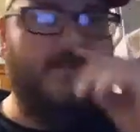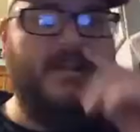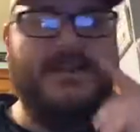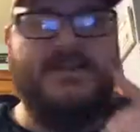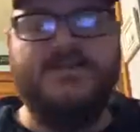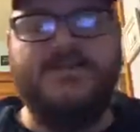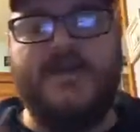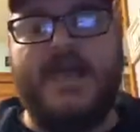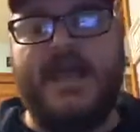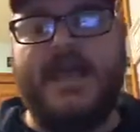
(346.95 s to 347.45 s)

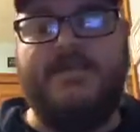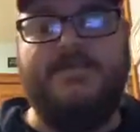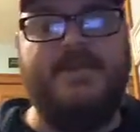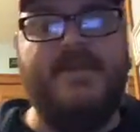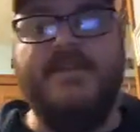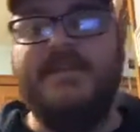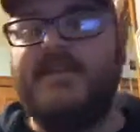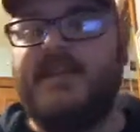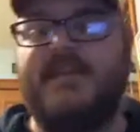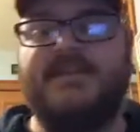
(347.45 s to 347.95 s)
let you
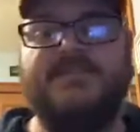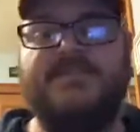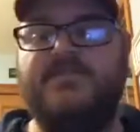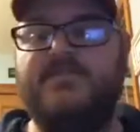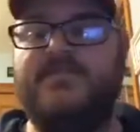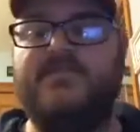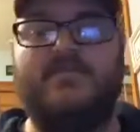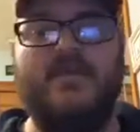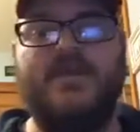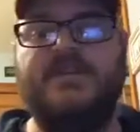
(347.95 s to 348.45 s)
A/B test, so you
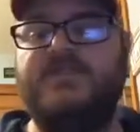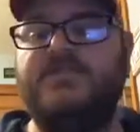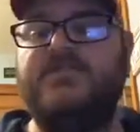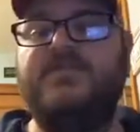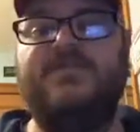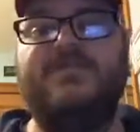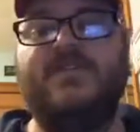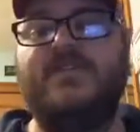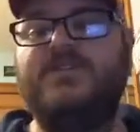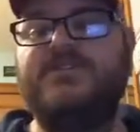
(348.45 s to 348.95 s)
can run
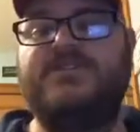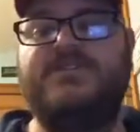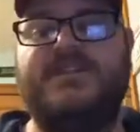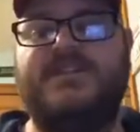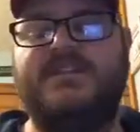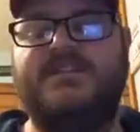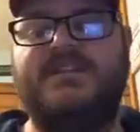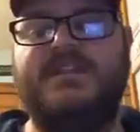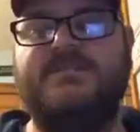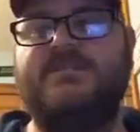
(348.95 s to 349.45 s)
two versions at
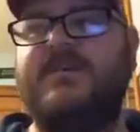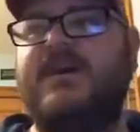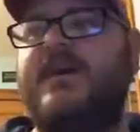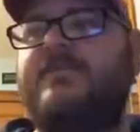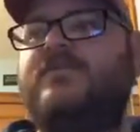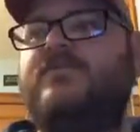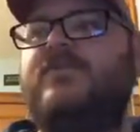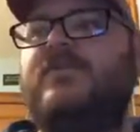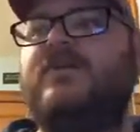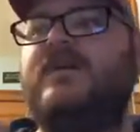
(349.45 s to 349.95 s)
the same
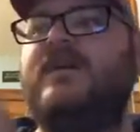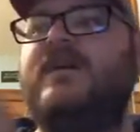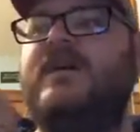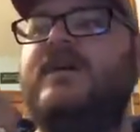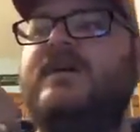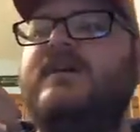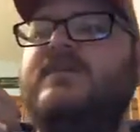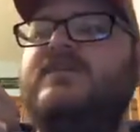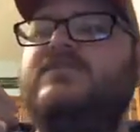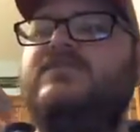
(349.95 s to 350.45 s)
time, to where
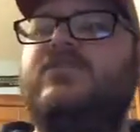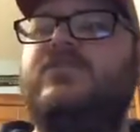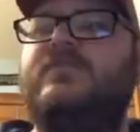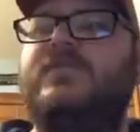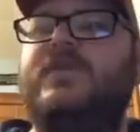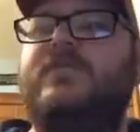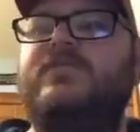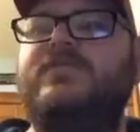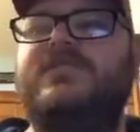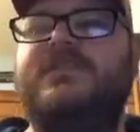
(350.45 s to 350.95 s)
certain
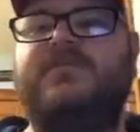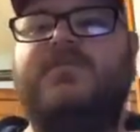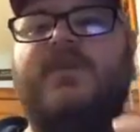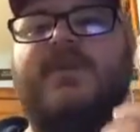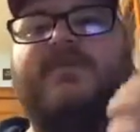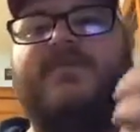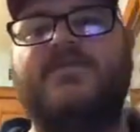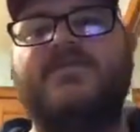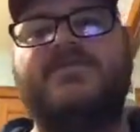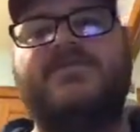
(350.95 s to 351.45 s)
people see
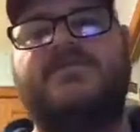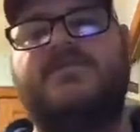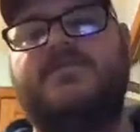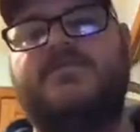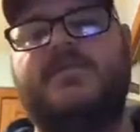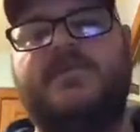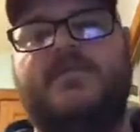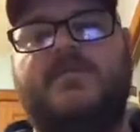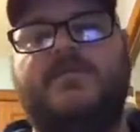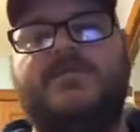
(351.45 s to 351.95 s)
one version,
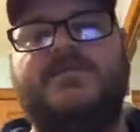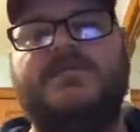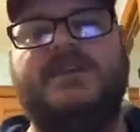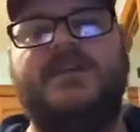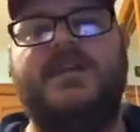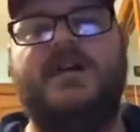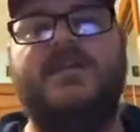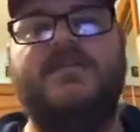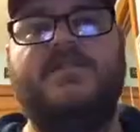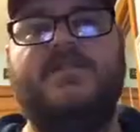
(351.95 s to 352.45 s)
certain people will see
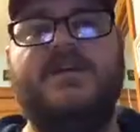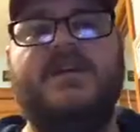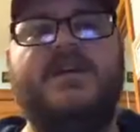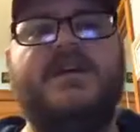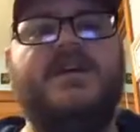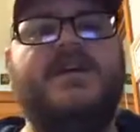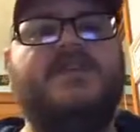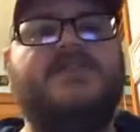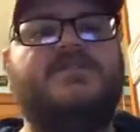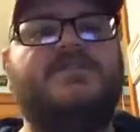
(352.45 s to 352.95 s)
another.
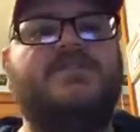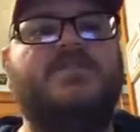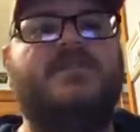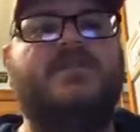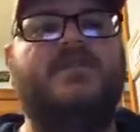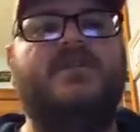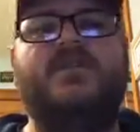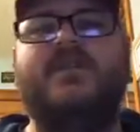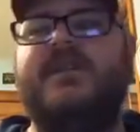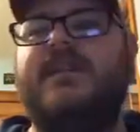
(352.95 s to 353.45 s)
So you
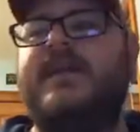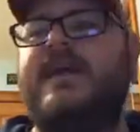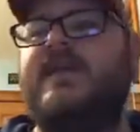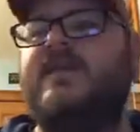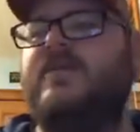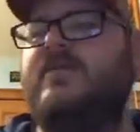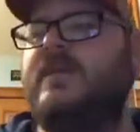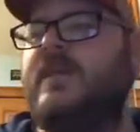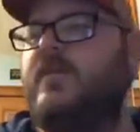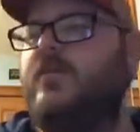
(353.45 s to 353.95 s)
can look at that and
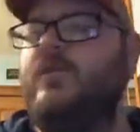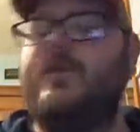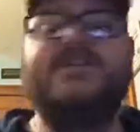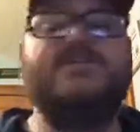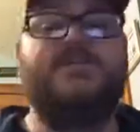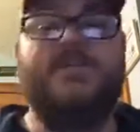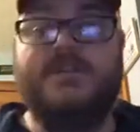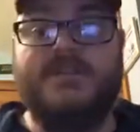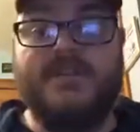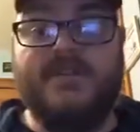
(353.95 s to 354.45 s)
go, okay,
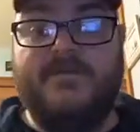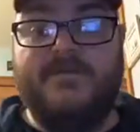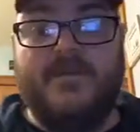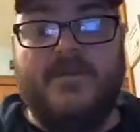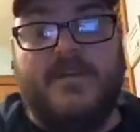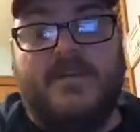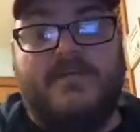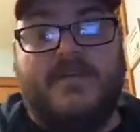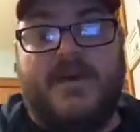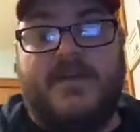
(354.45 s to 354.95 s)
which one's
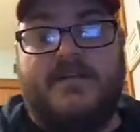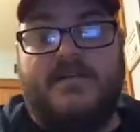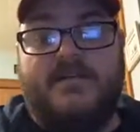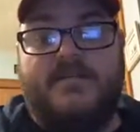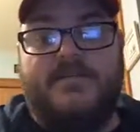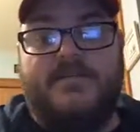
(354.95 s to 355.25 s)
converting better?